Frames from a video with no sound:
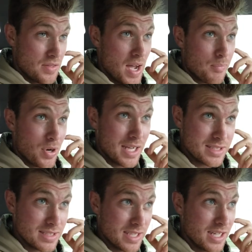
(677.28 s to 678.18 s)
thought
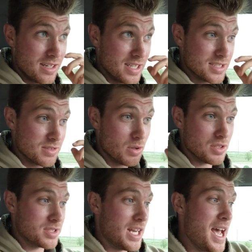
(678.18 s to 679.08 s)
process here is,
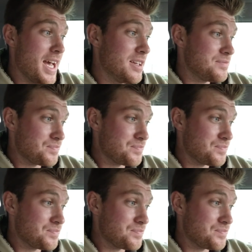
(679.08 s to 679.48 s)
well, today